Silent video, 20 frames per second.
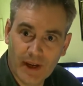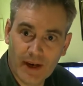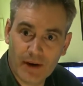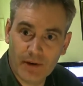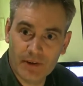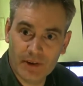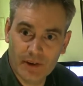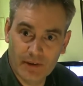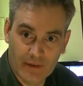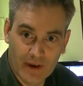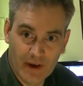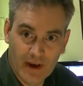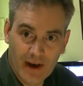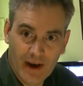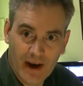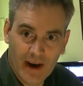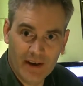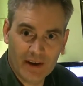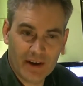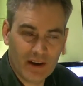narrative,
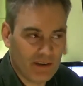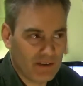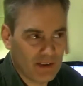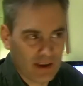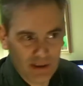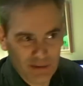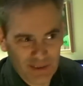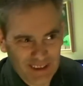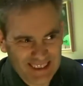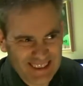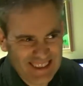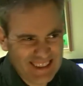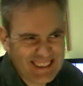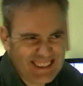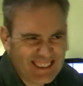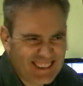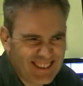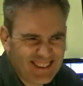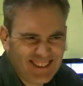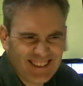and you're kind of thinking, well, that
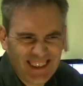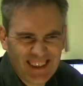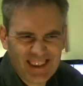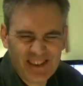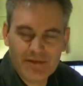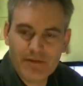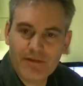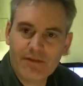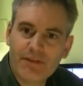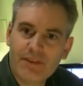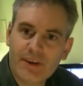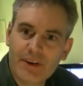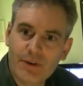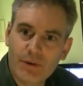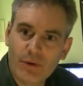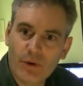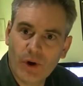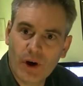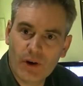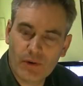doesn't
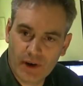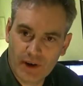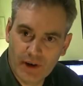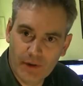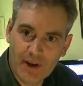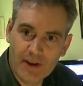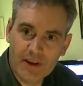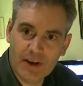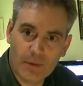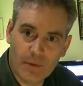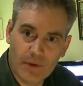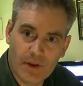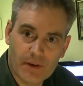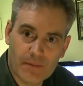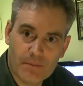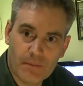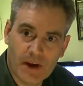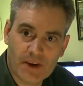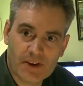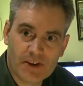feel quite right, and you end up with
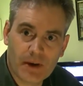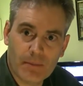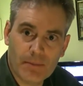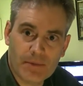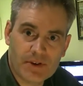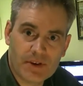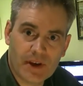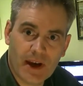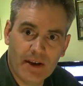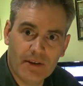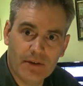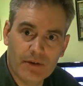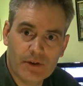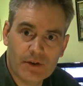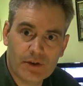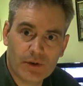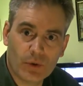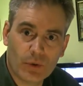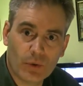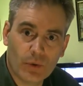a substandard
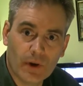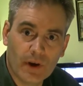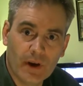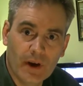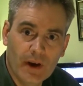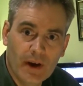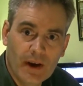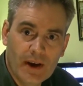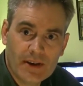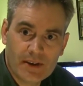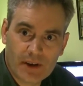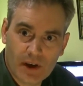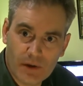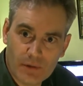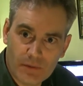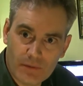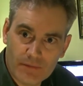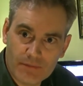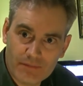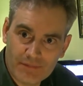story.
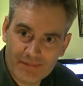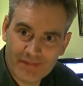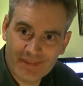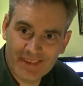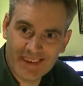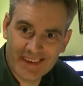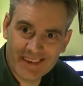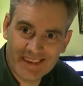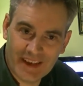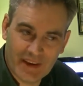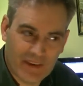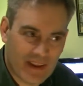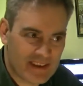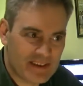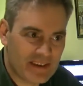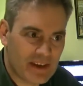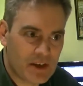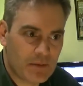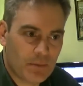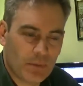So yeah, that's
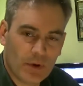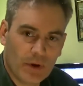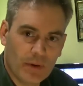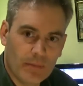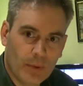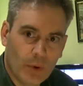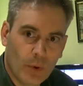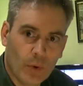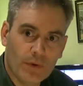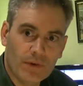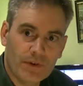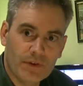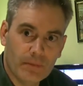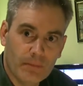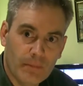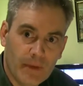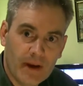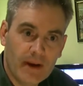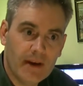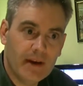desperately important to
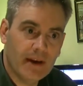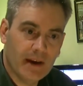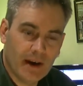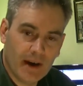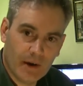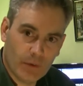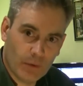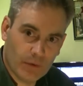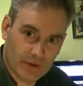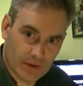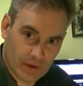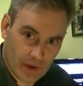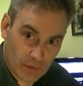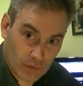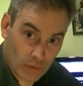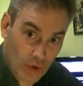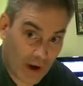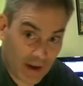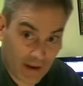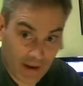me. I want to
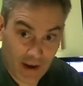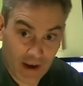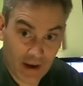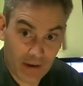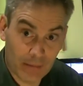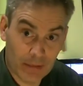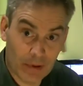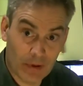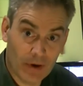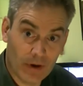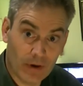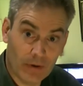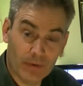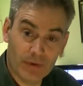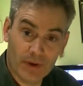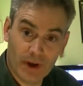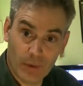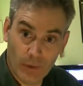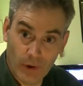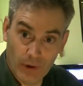eradicate plot
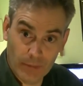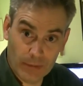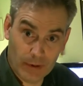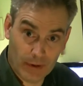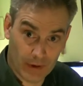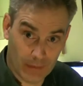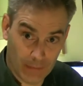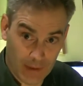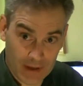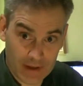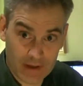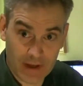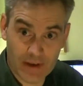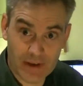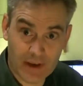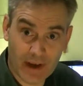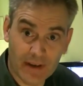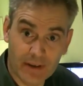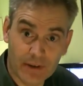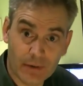holes. I want a plot that makes
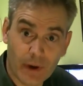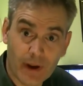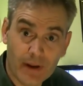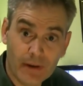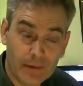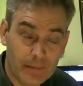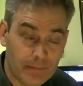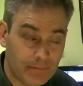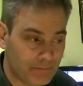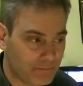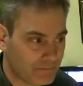sense end to end,